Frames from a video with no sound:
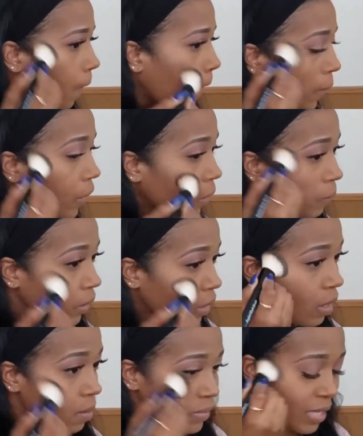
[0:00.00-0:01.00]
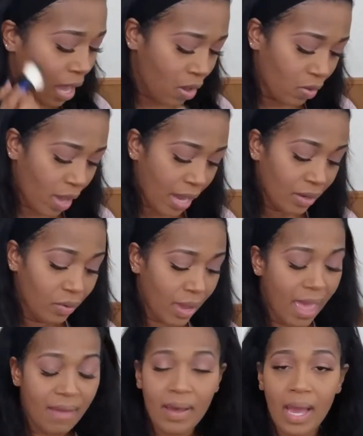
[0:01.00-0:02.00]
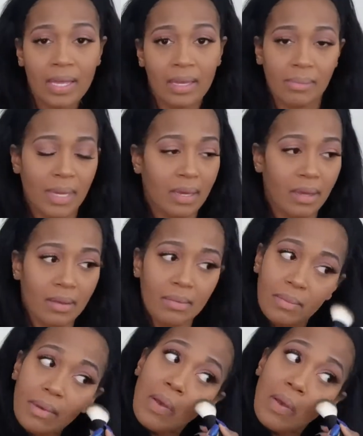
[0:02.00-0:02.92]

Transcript: makeup look comes out. I don't have high-end makeup.